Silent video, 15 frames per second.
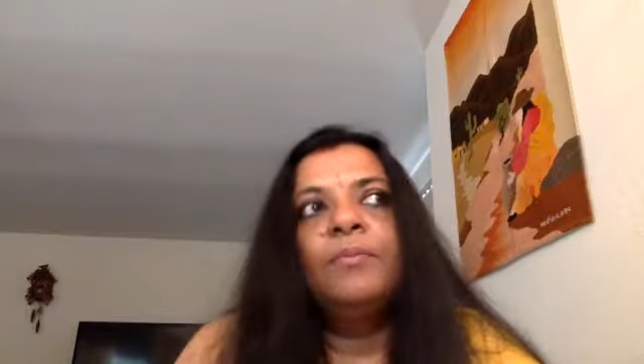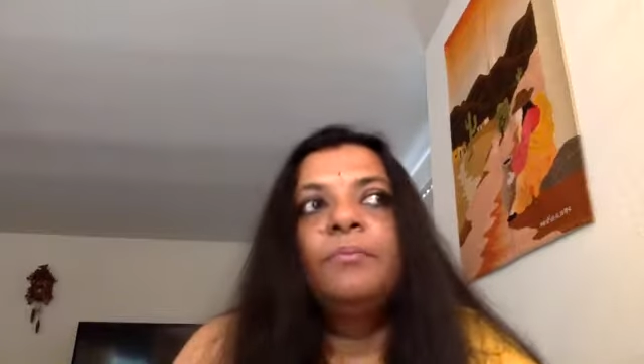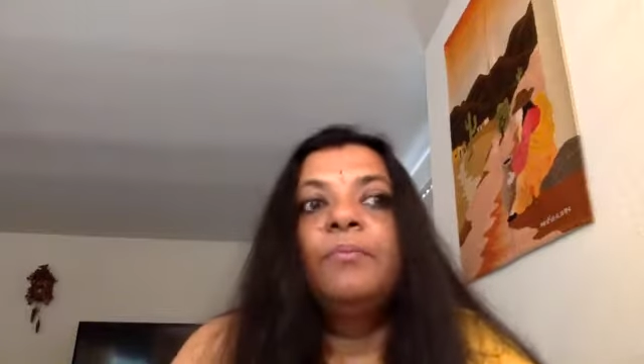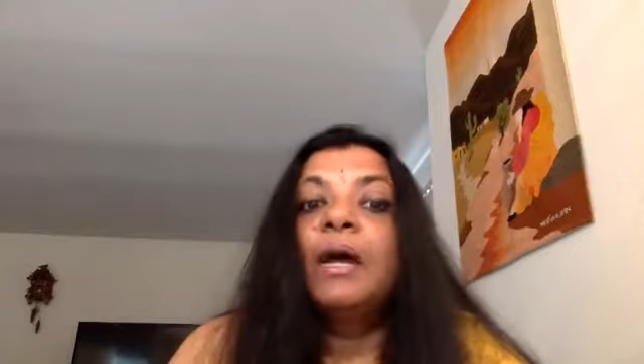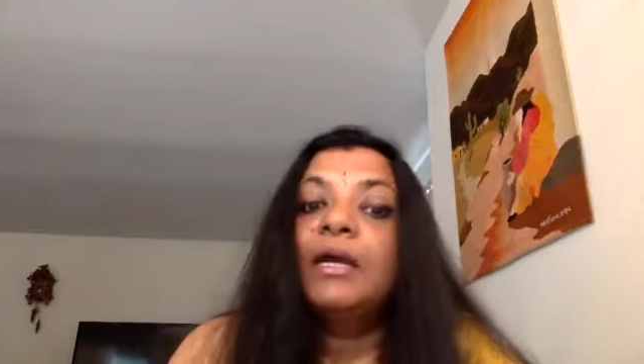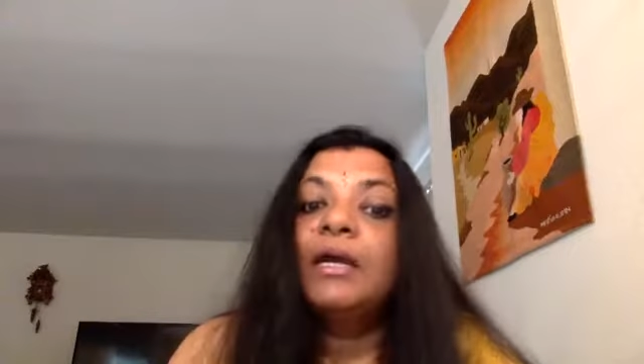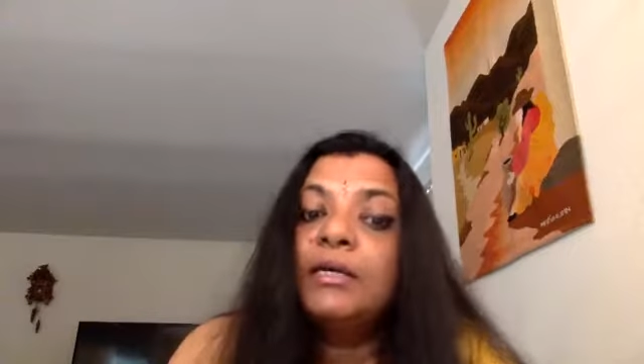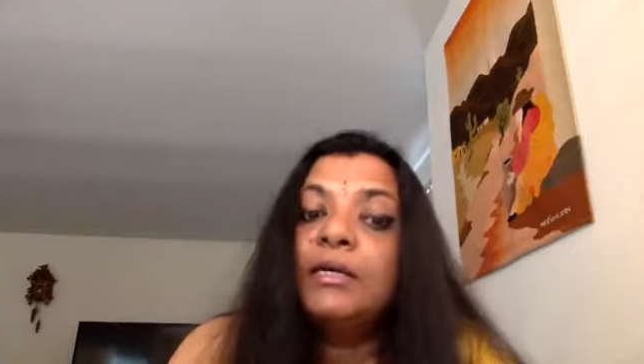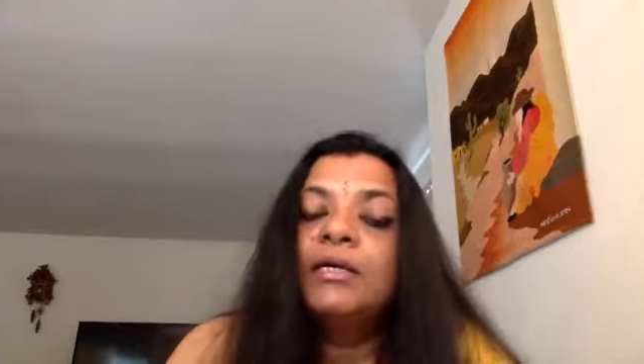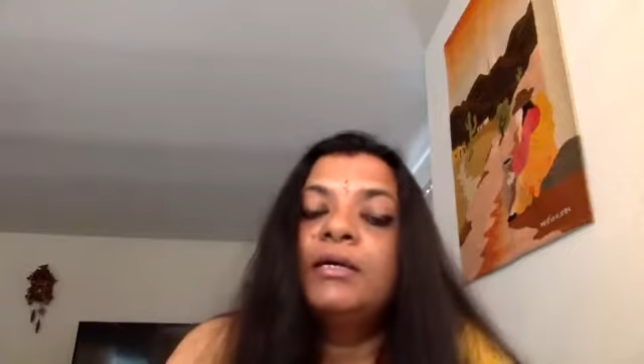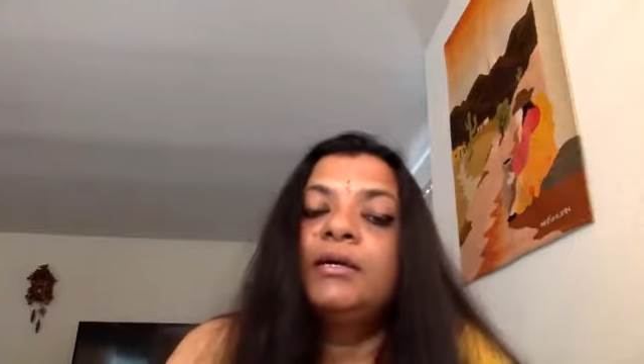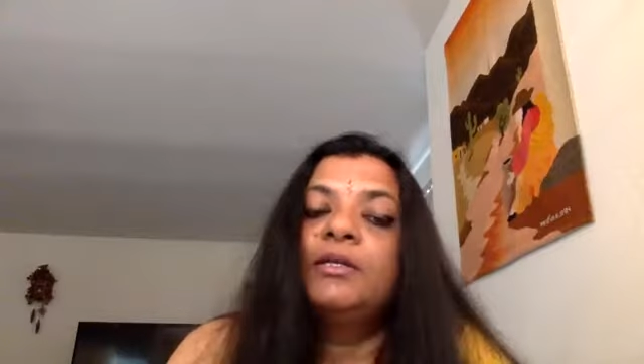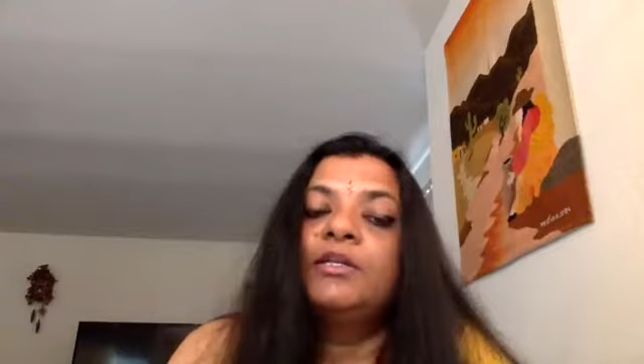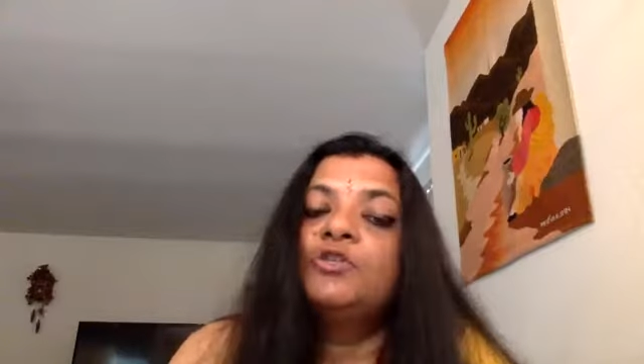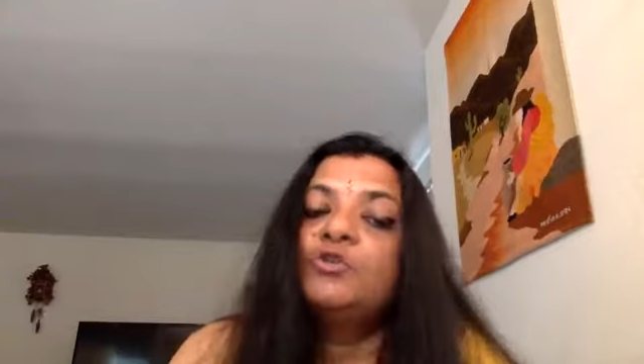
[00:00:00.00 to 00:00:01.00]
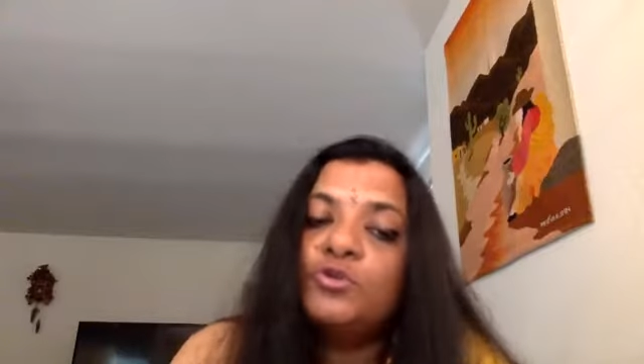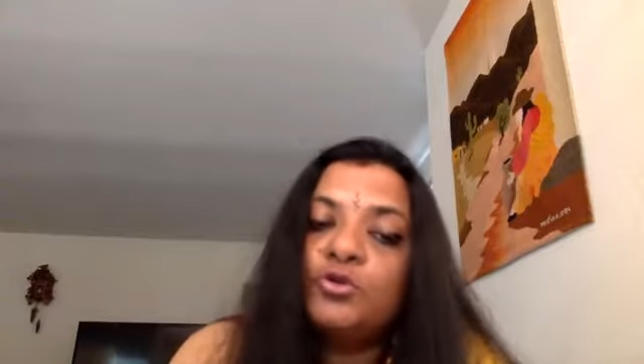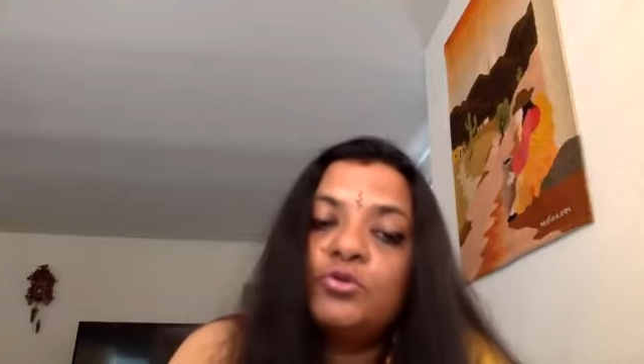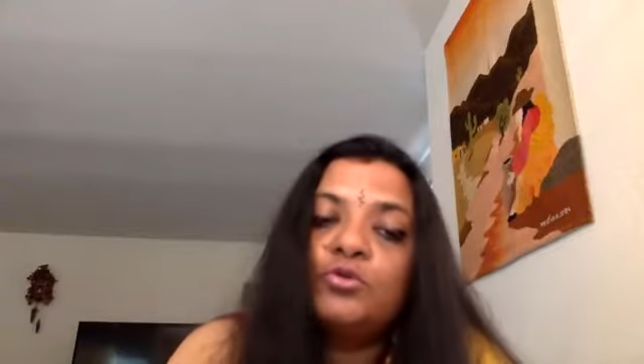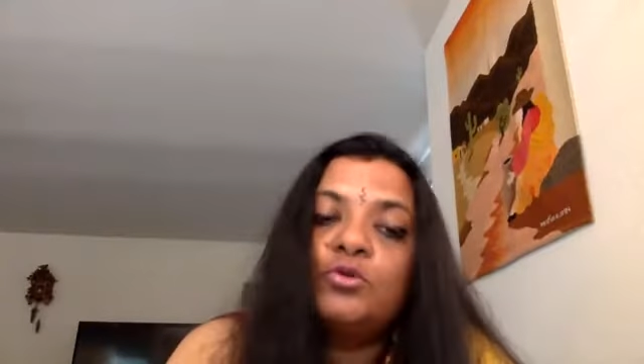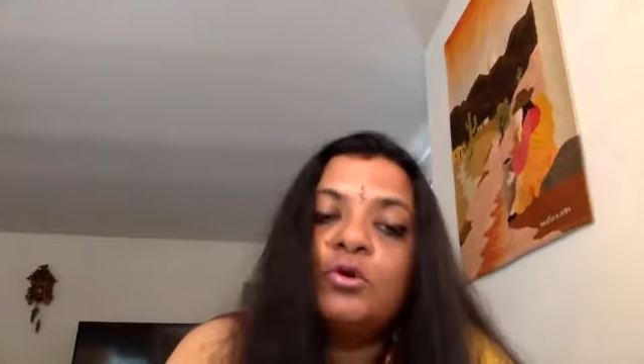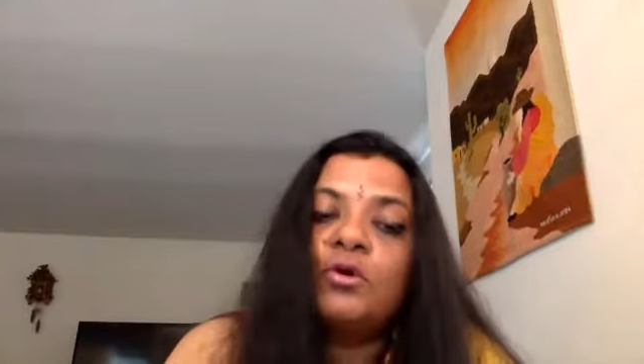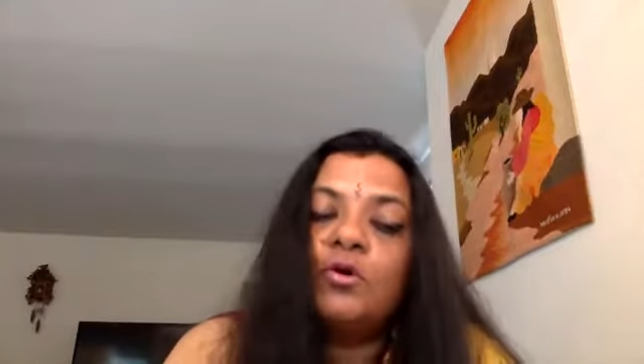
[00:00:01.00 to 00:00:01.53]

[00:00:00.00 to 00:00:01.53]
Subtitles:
But due to